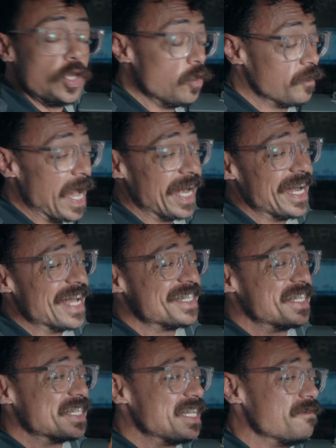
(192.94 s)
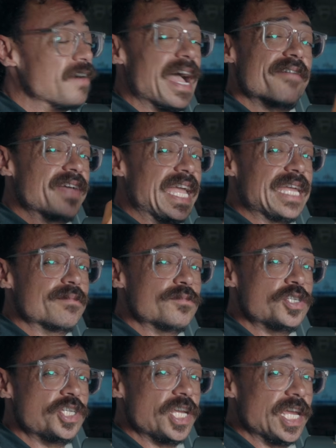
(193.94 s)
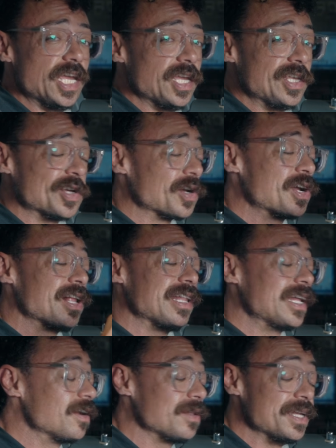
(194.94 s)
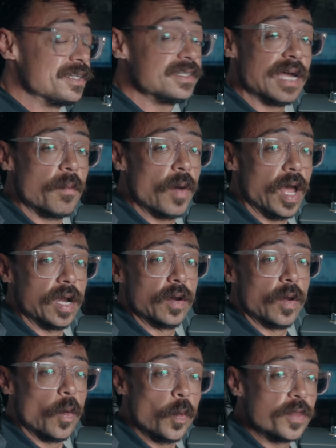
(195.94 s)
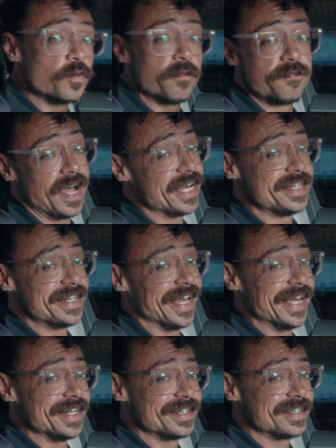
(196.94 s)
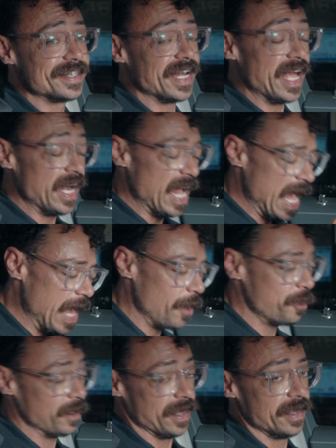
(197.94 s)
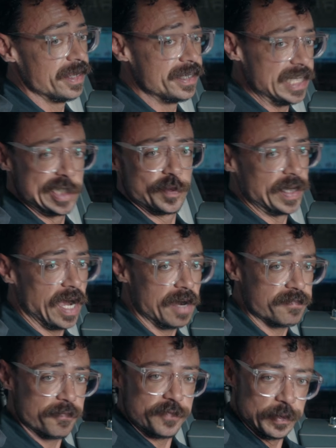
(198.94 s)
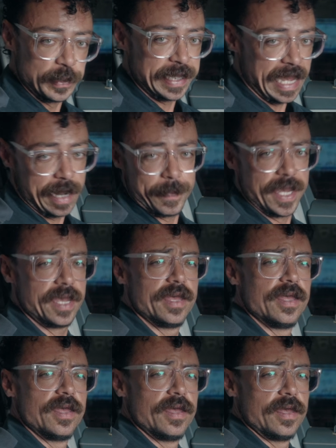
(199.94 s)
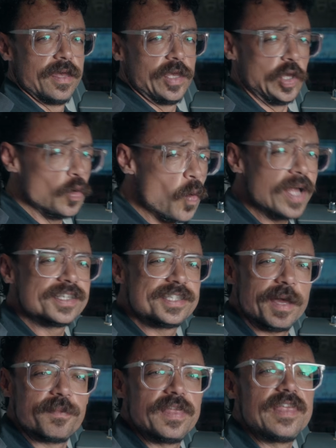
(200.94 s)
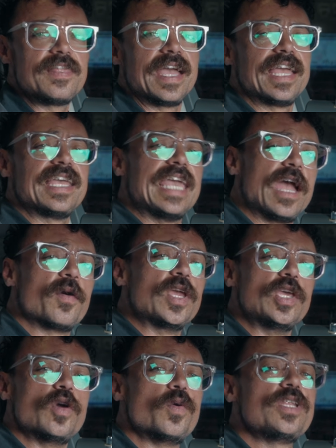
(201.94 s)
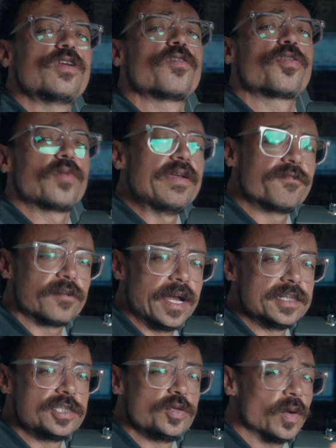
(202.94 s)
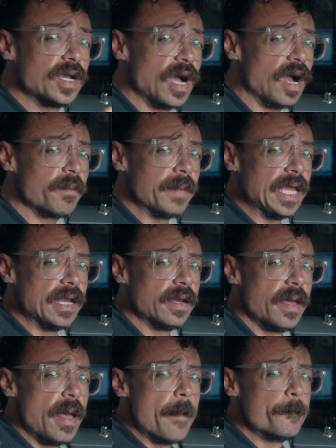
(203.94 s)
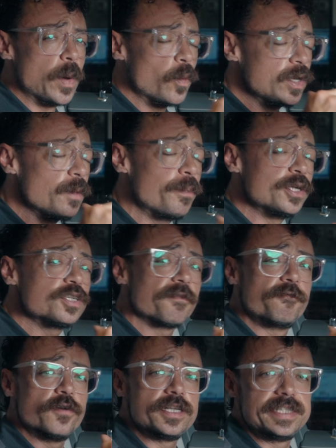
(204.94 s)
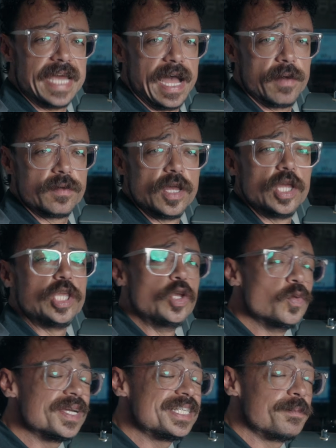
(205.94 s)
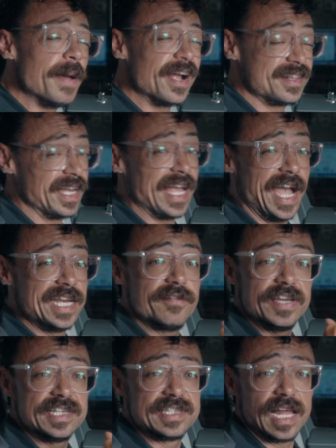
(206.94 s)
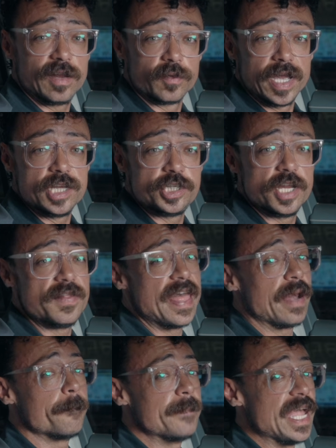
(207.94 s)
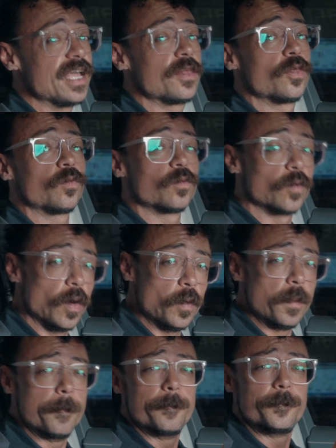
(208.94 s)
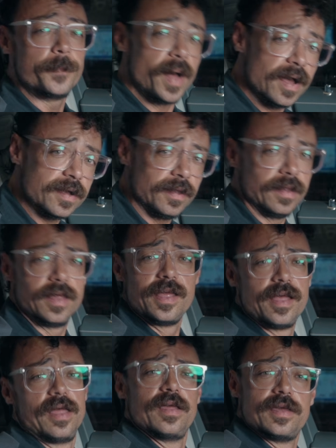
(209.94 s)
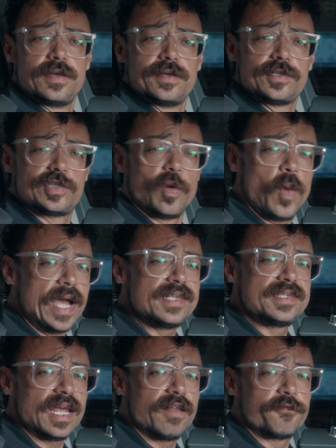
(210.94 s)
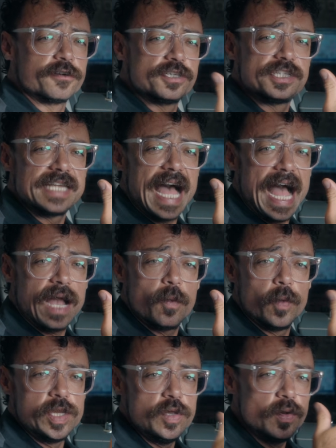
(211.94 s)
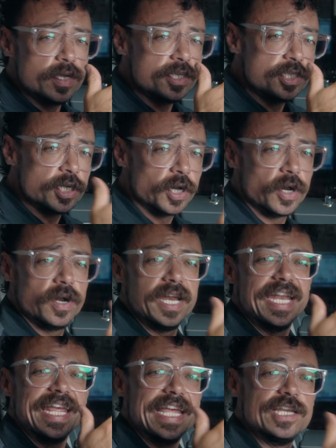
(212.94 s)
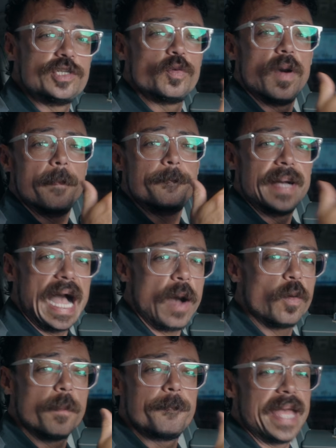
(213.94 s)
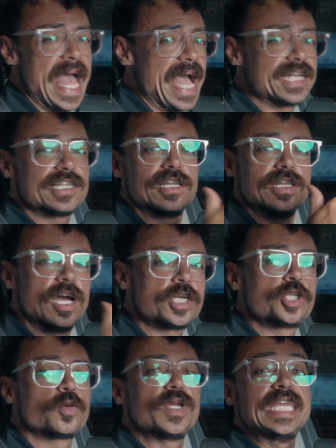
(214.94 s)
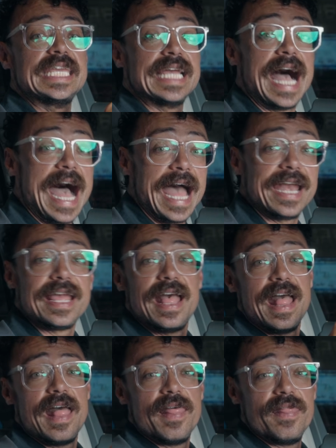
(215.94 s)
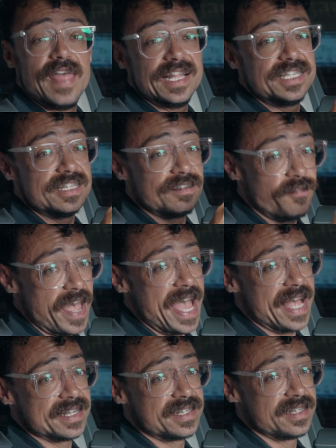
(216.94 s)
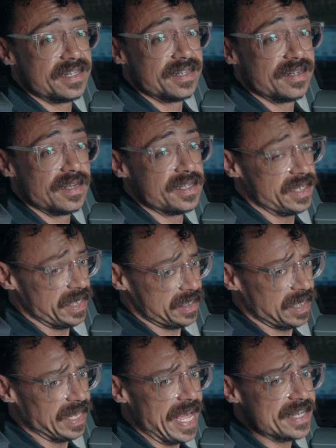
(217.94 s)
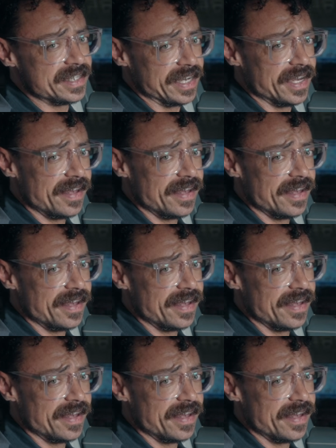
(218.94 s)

You've got an S65 AMG, you're clearly someone with refined tastes and a healthy disregard for fuel economy. You want something that can carry you and your 3 friends to a car meet, but when you put your foot down, you expect the kind of acceleration that'll make the road buckle. So why settle for stock when you can turn it into a power-packed luxury yacht that's as fast as it is classy?